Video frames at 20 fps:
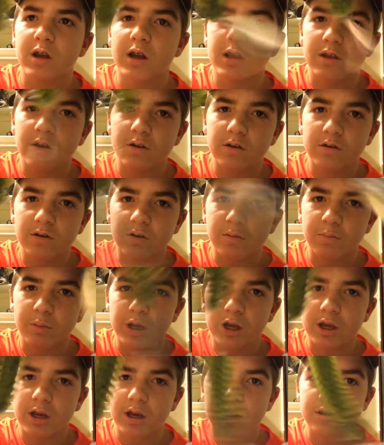I like to do this on a
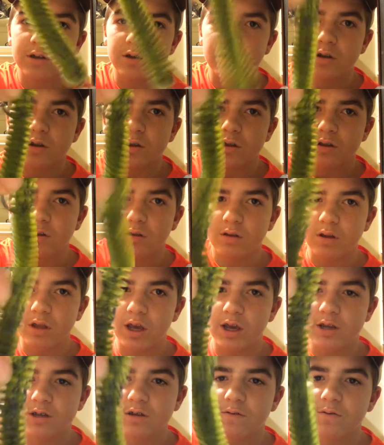bait caster, you can
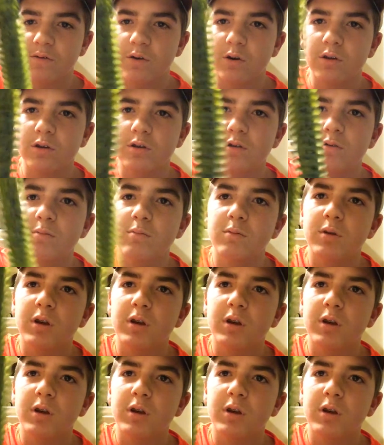cast it farther.